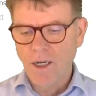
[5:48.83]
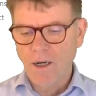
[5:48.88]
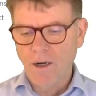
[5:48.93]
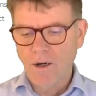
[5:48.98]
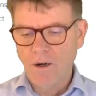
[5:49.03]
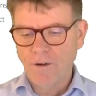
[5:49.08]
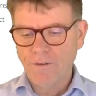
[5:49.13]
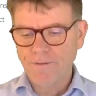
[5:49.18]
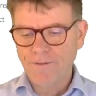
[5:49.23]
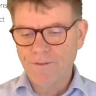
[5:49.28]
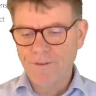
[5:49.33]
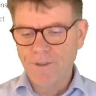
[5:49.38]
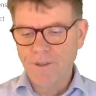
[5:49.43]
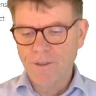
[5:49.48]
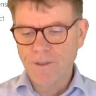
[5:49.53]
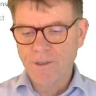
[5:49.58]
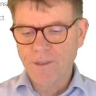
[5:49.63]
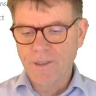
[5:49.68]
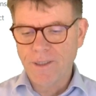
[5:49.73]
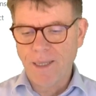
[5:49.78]
of
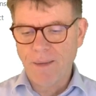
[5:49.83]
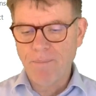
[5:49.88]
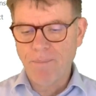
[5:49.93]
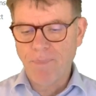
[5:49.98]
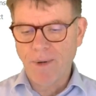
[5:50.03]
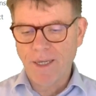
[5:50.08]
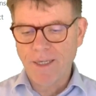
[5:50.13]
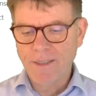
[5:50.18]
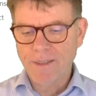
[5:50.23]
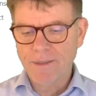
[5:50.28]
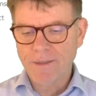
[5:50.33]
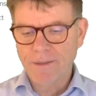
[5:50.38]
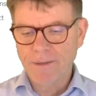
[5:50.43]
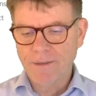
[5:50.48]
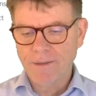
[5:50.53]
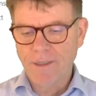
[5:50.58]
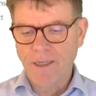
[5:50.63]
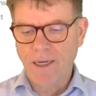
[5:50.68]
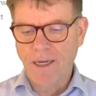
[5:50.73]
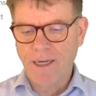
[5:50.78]
the templates
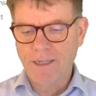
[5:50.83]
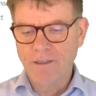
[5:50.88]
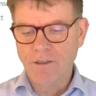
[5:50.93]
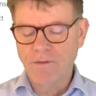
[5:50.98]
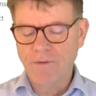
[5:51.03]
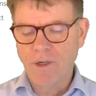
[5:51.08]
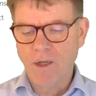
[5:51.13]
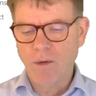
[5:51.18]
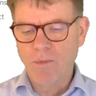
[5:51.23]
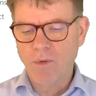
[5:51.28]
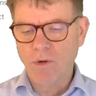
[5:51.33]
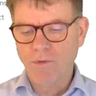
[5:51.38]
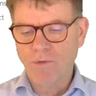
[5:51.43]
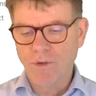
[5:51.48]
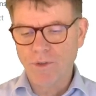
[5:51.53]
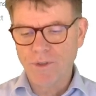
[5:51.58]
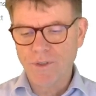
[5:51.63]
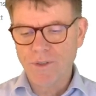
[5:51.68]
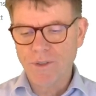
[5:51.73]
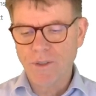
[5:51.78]
as available,
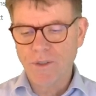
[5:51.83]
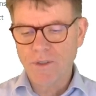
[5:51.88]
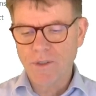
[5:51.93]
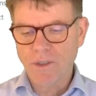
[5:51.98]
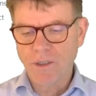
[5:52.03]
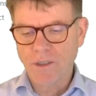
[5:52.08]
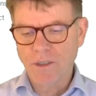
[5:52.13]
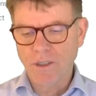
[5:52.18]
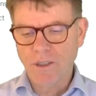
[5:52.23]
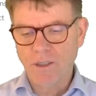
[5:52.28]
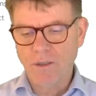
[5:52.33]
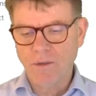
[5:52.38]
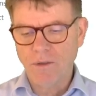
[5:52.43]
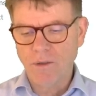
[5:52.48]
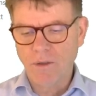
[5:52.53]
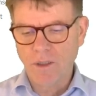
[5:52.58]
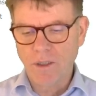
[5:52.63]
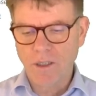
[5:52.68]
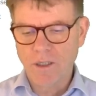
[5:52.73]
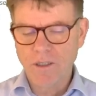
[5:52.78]
for instance, here in
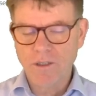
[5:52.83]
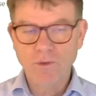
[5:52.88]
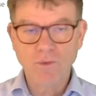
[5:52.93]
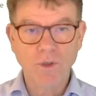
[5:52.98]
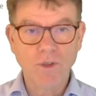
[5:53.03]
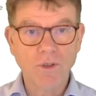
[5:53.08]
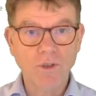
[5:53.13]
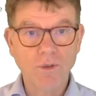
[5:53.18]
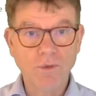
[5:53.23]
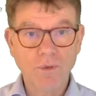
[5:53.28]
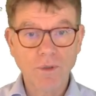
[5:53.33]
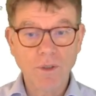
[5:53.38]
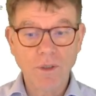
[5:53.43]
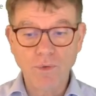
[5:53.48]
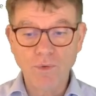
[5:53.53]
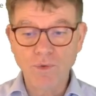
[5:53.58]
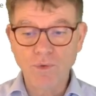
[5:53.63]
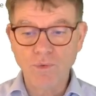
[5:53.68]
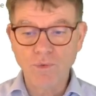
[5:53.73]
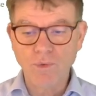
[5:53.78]
release
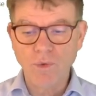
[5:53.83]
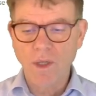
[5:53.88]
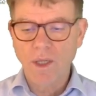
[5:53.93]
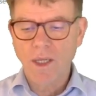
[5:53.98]
23.02.